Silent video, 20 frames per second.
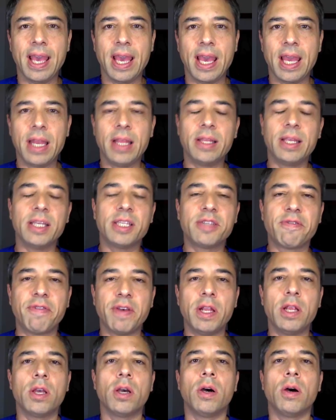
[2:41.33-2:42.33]
And in this
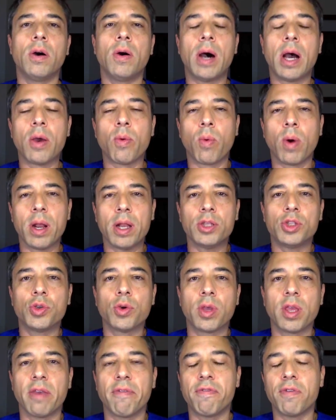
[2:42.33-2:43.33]
video, I wanted to
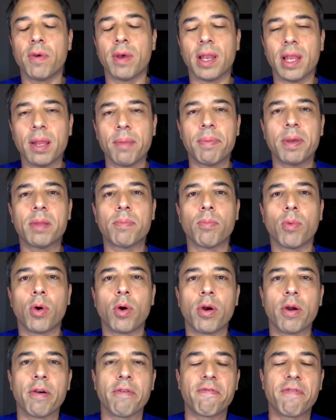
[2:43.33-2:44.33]
give you a little bit
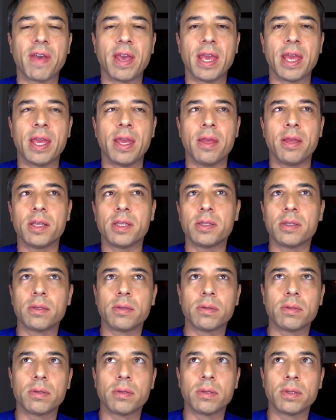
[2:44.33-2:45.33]
more of a
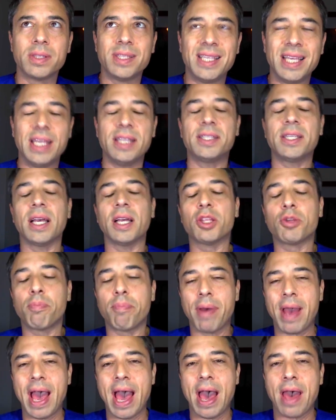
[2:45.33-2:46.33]
detailed
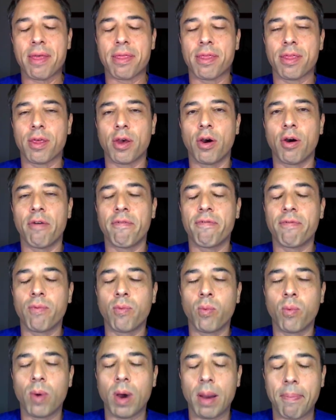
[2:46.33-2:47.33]
path of
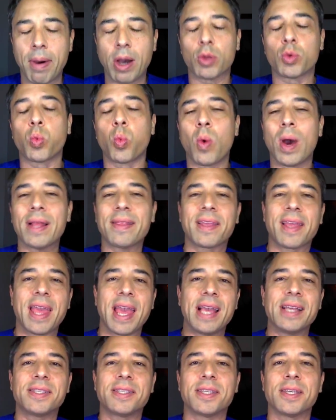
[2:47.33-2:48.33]
about what
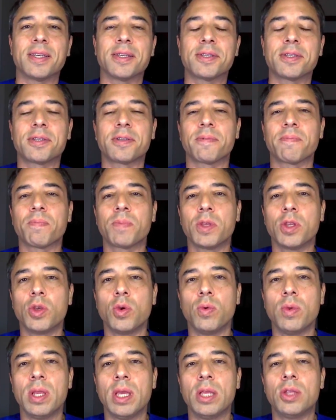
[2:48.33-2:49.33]
cases
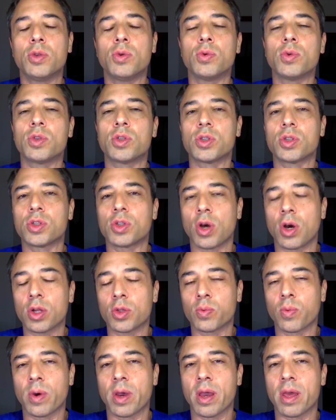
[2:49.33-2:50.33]
you need to
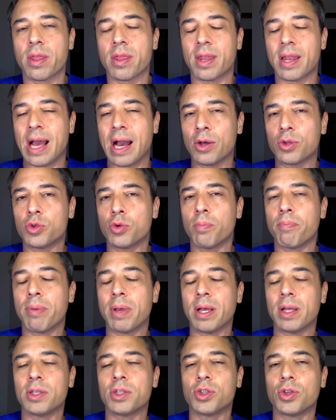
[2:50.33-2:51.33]
start with and how to
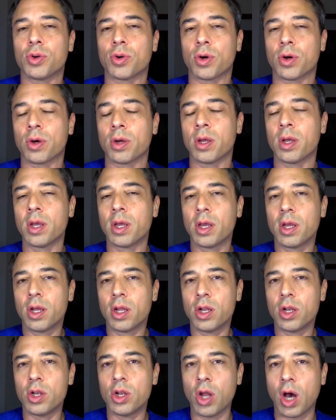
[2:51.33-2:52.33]
build your
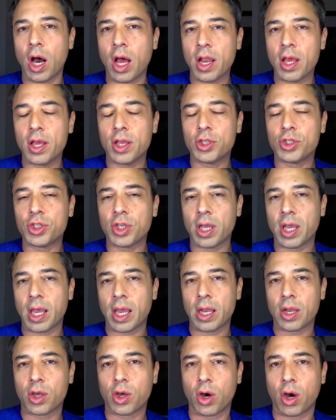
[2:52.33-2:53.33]
knowledge
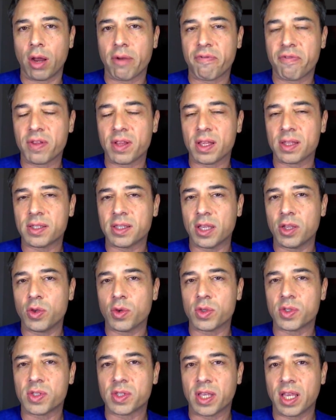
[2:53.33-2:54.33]
and confidence and
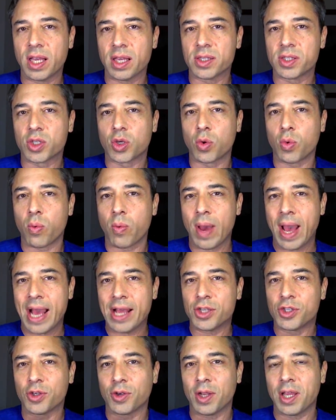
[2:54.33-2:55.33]
your skills
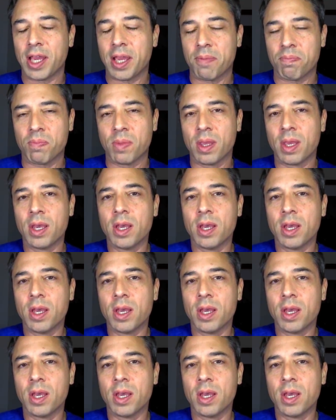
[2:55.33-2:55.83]
gradually